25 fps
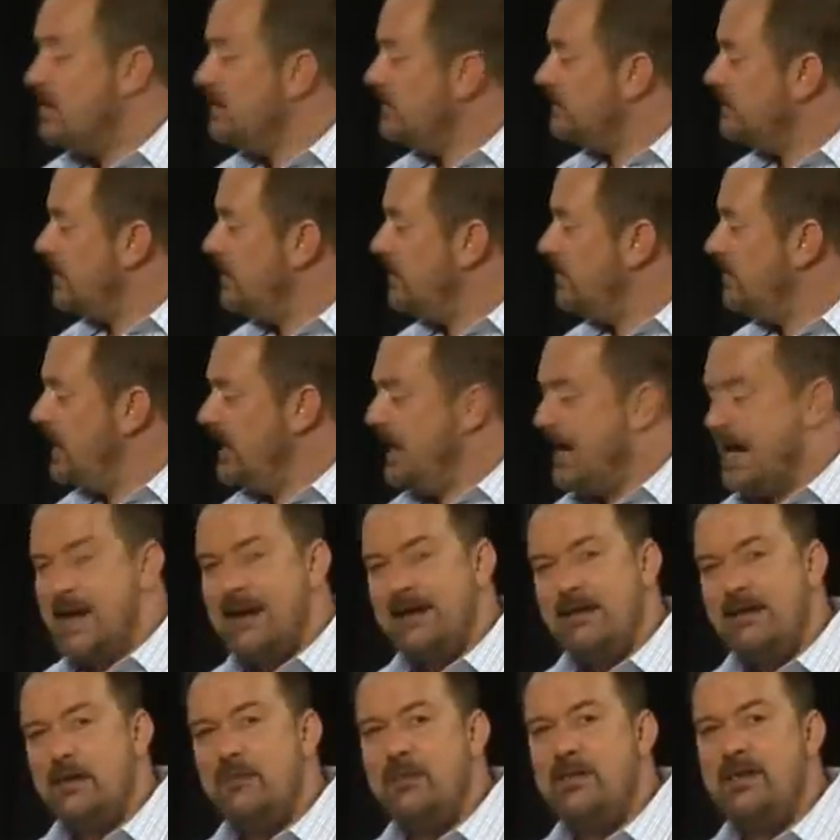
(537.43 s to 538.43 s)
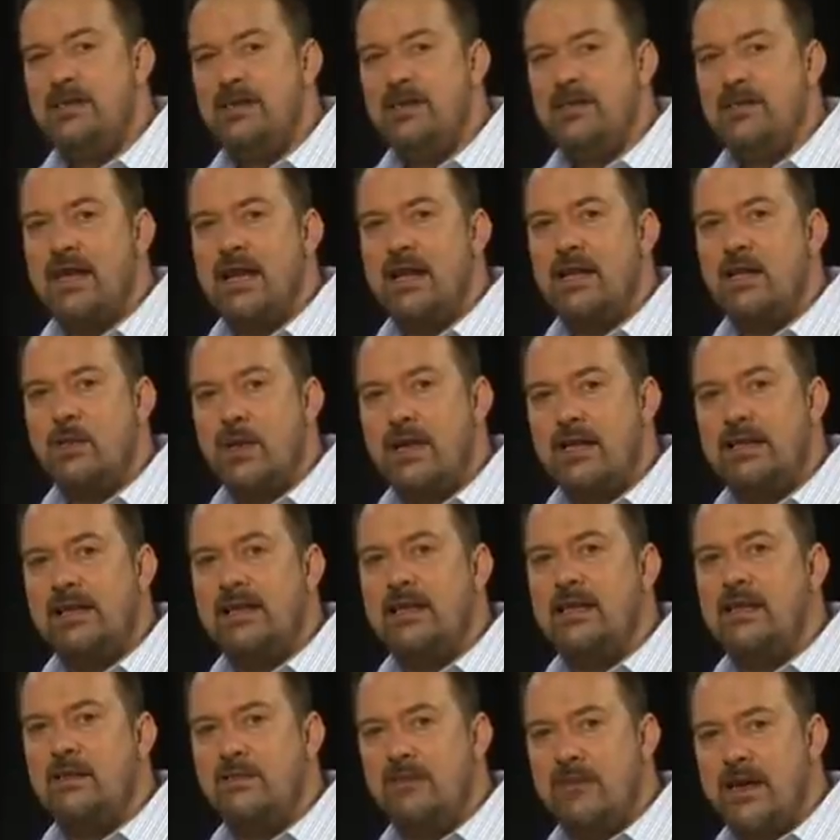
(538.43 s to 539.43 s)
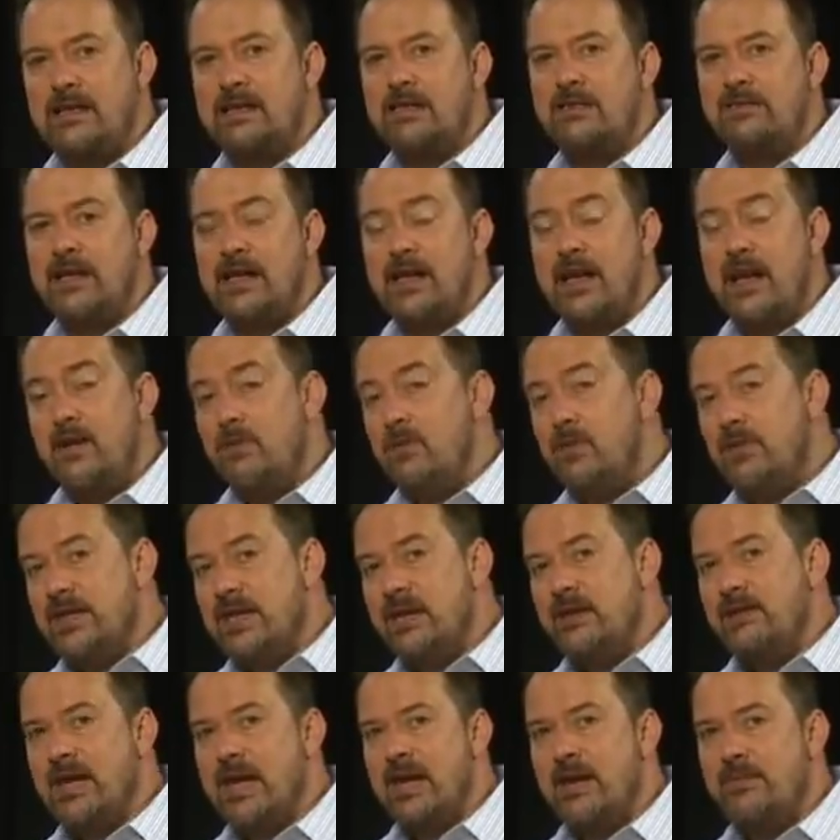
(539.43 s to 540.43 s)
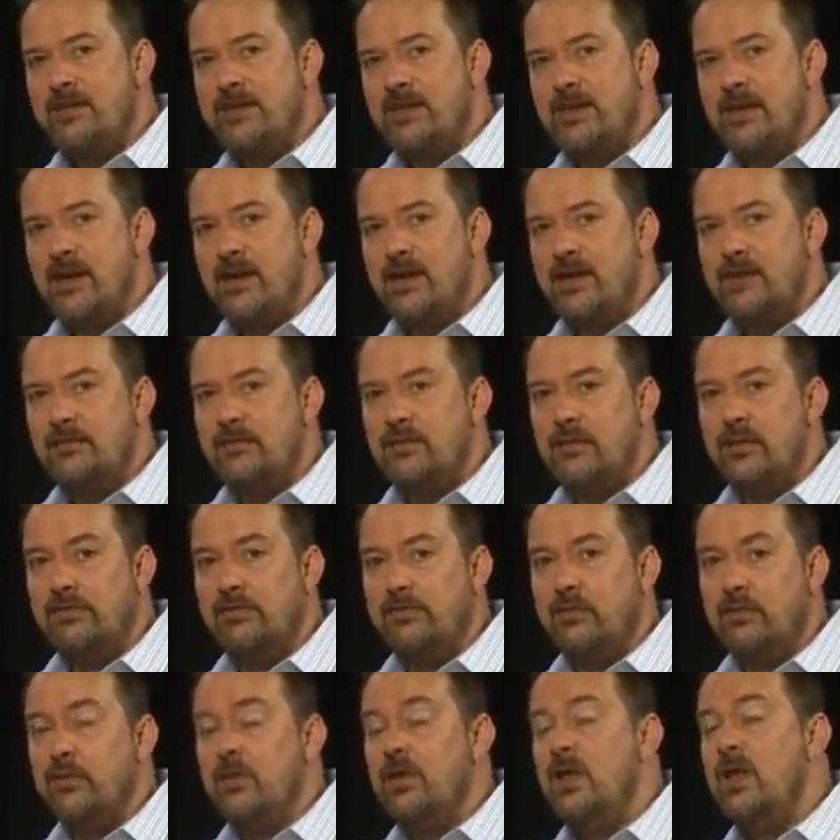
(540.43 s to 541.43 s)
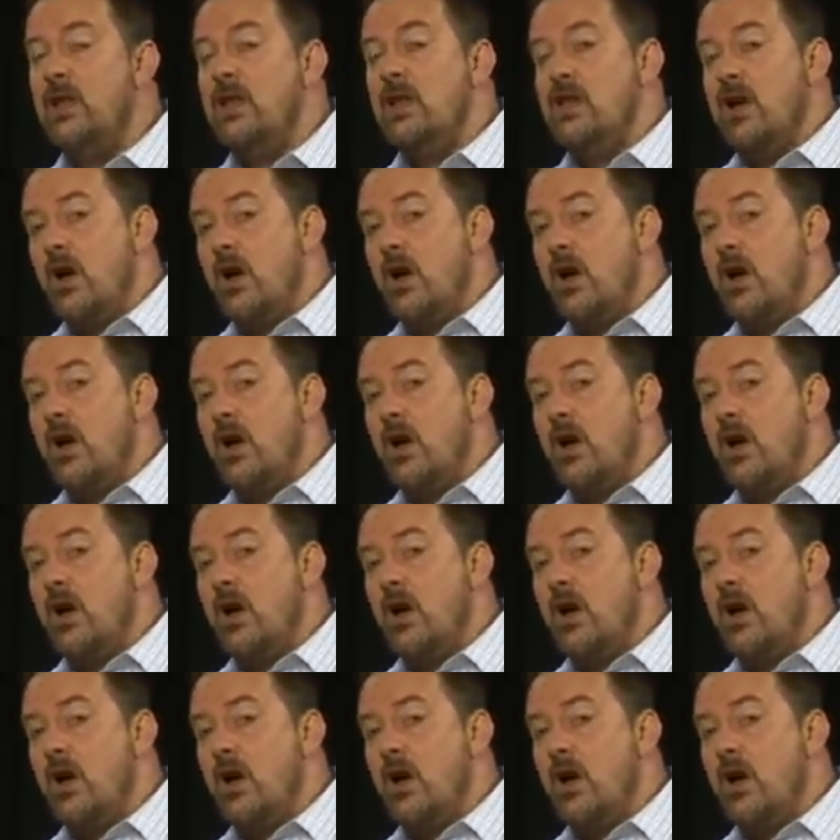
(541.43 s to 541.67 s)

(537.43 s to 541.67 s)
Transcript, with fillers: So how can we do that quickly and effectively without having to go through the full